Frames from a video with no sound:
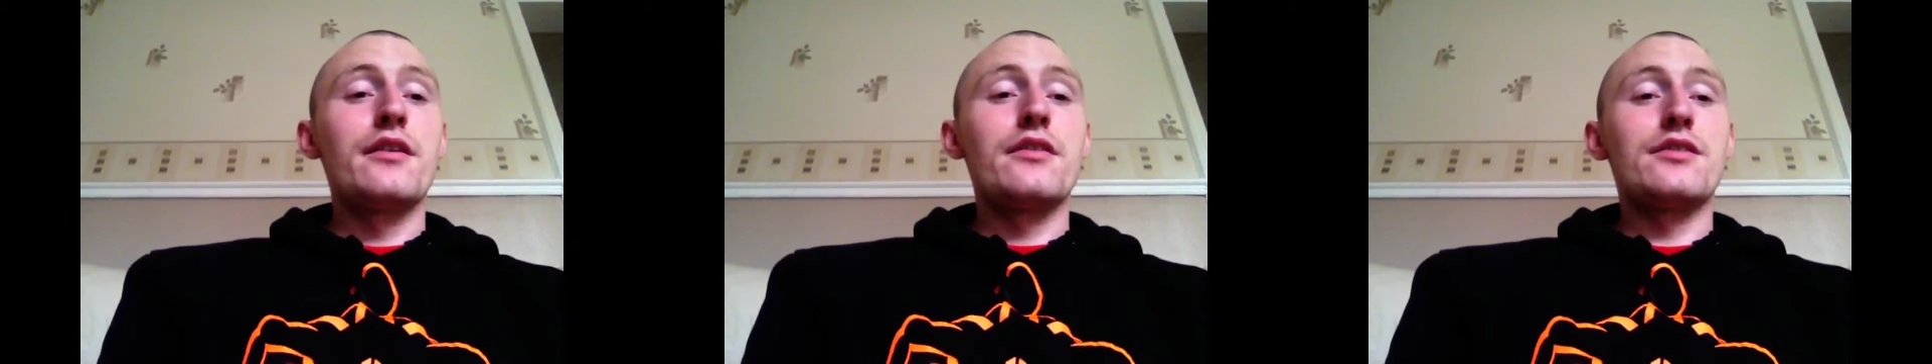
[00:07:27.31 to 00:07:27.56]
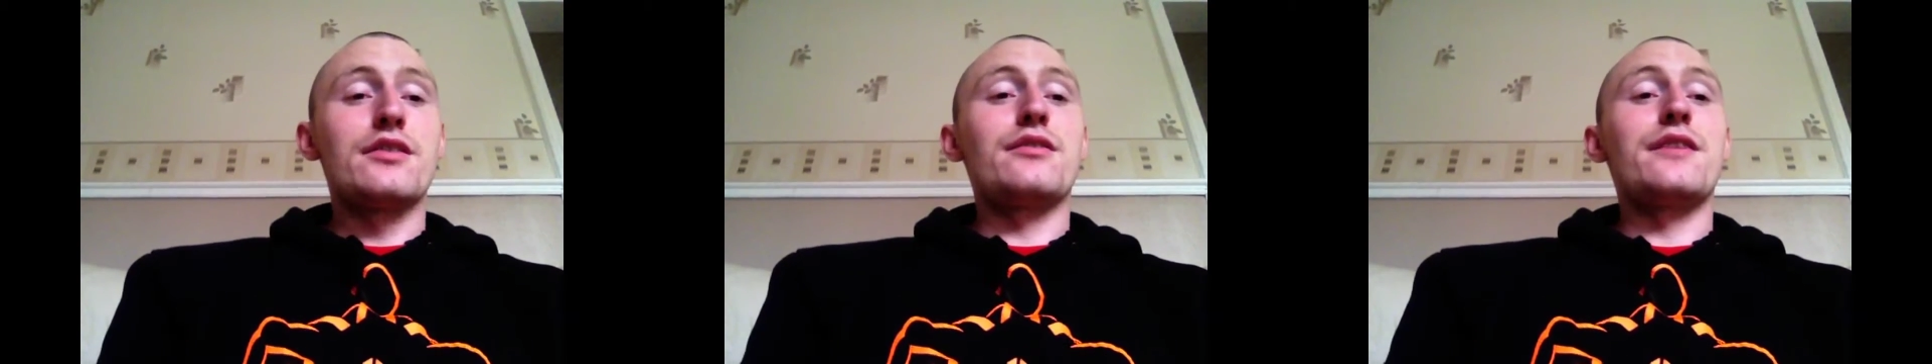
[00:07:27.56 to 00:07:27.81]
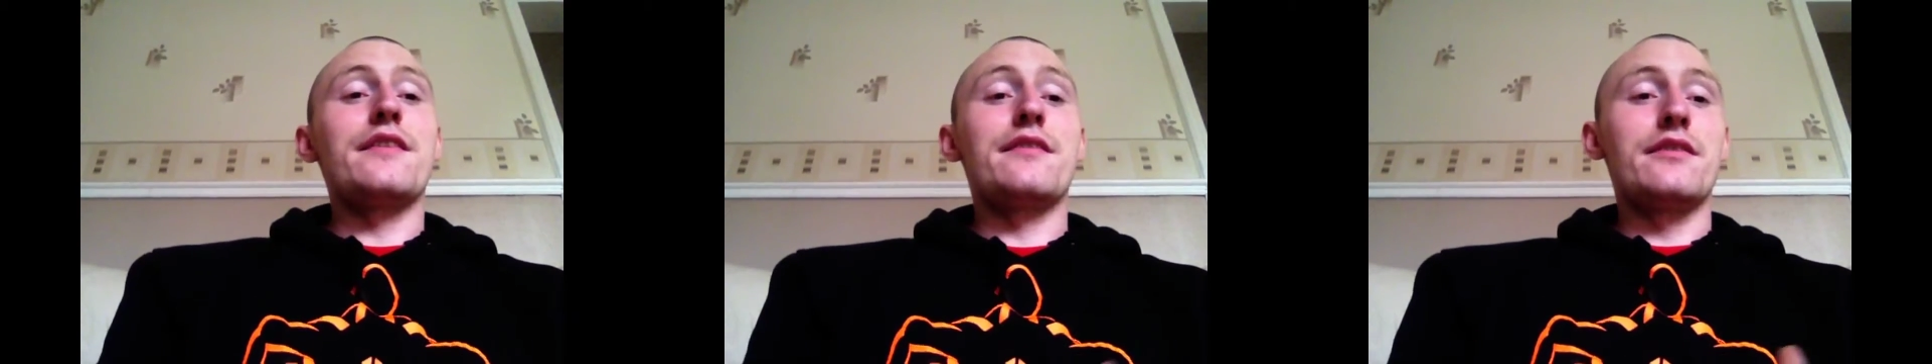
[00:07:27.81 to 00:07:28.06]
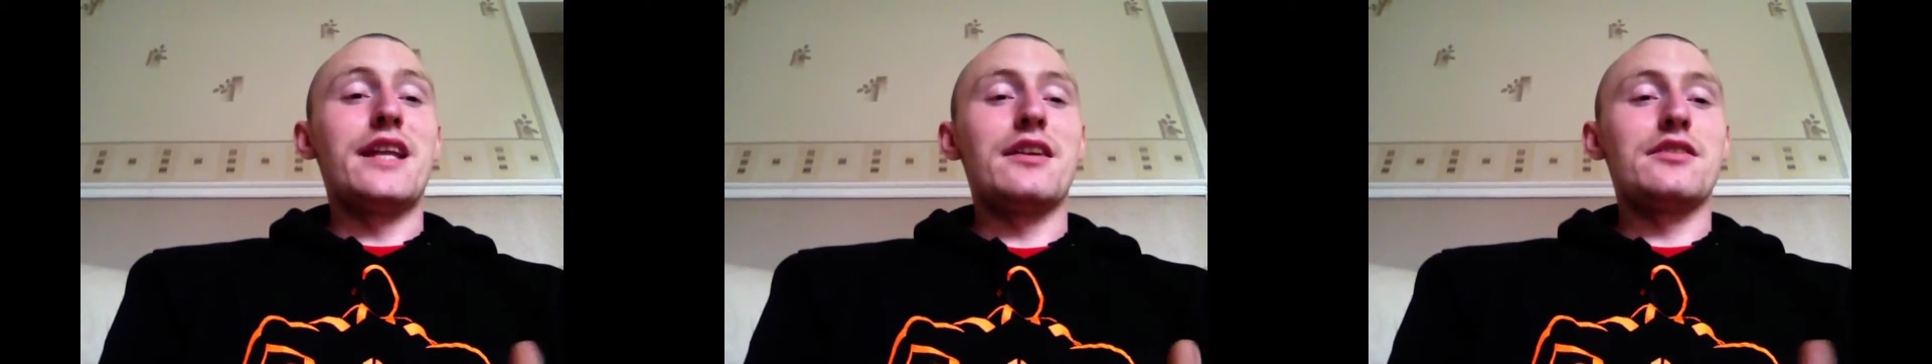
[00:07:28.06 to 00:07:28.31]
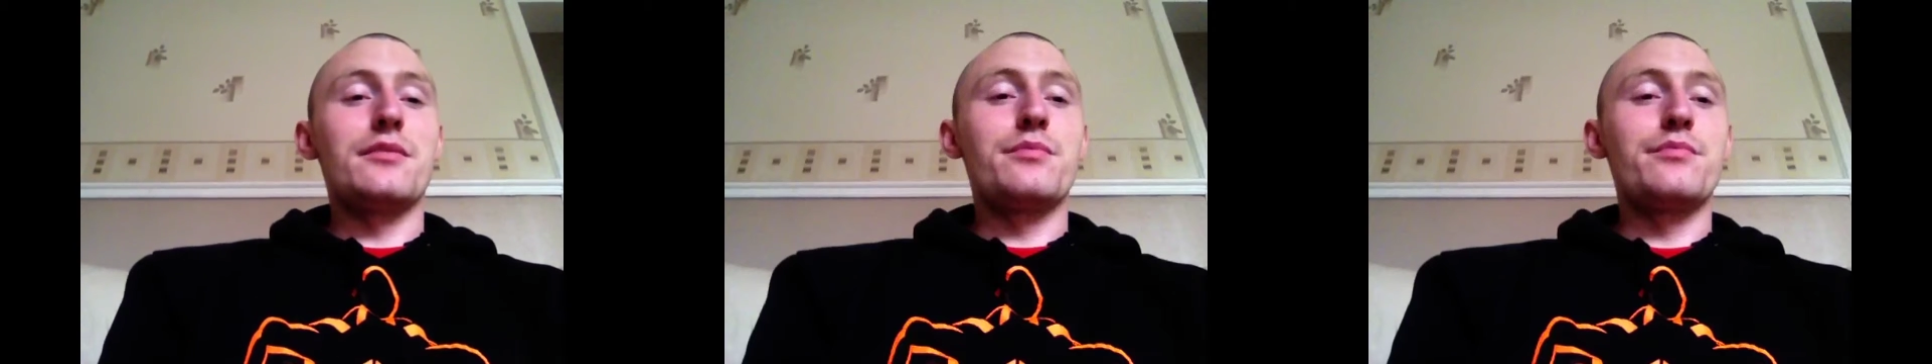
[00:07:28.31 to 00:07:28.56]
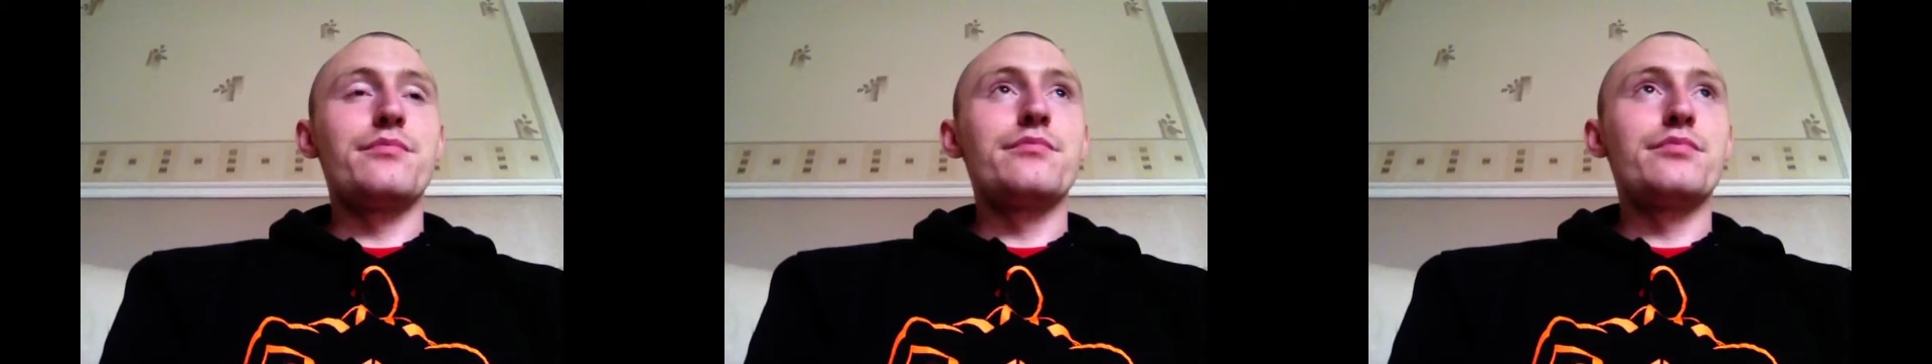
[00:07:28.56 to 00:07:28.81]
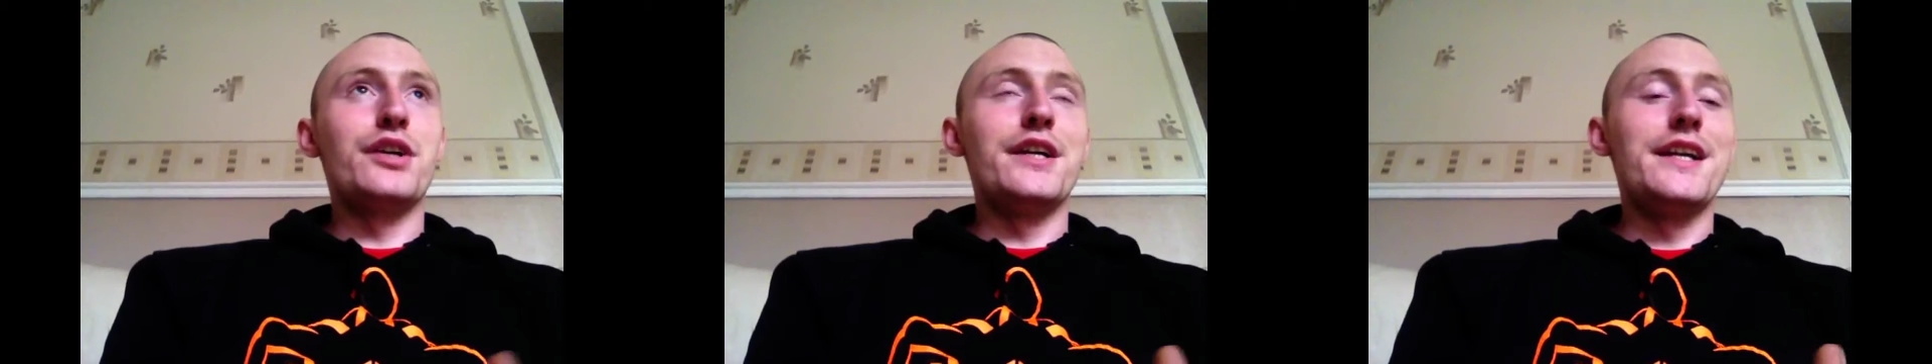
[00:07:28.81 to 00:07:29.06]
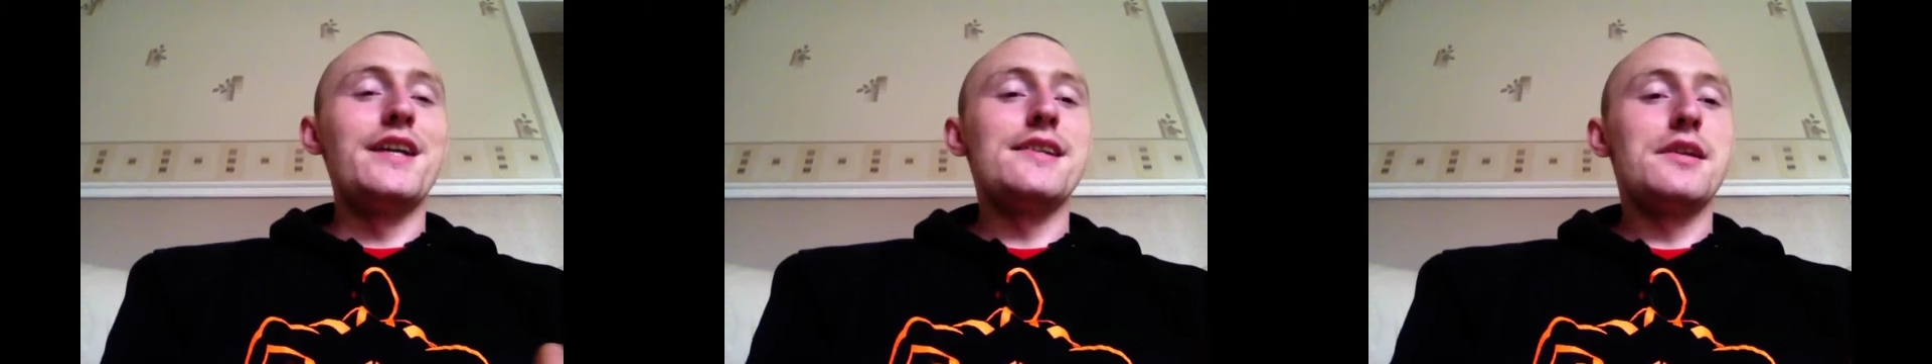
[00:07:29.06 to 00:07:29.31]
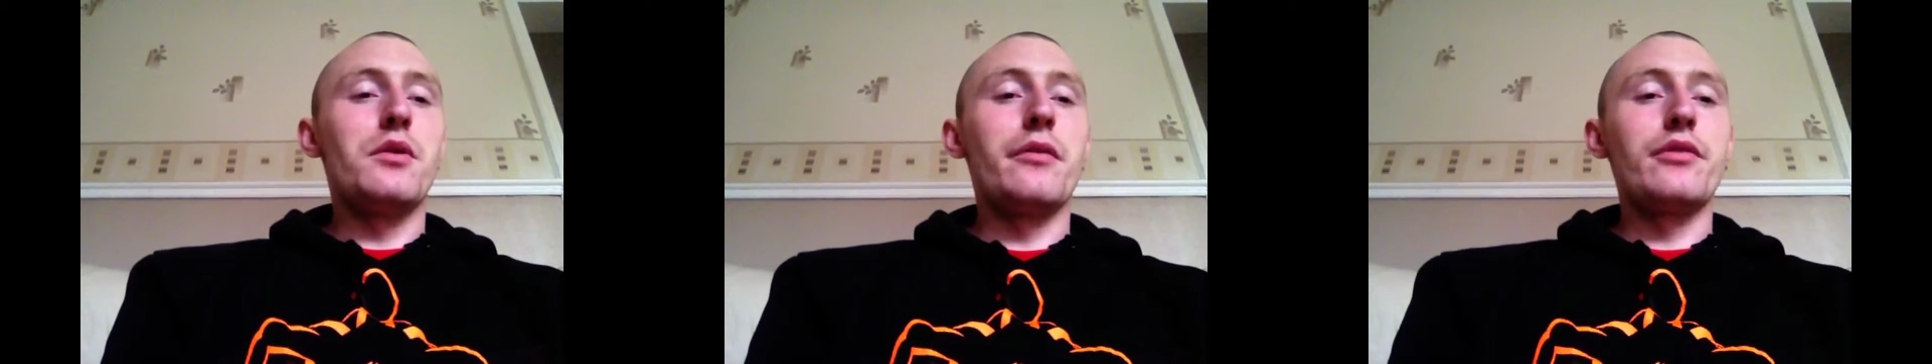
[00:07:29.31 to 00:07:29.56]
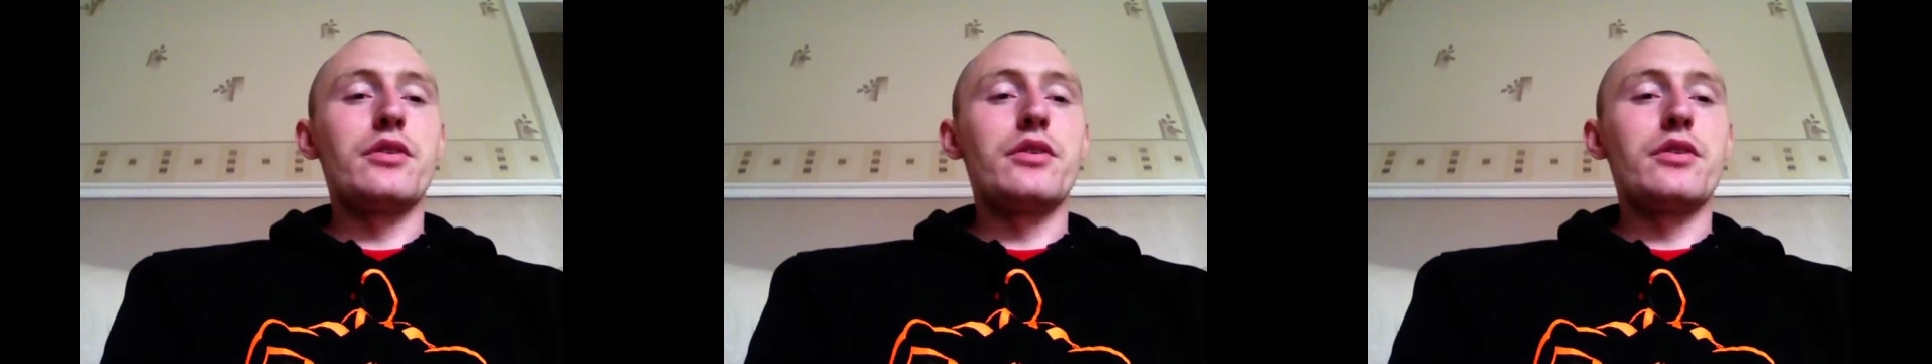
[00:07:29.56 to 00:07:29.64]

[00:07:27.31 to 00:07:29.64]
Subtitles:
so that's a pretty easy one,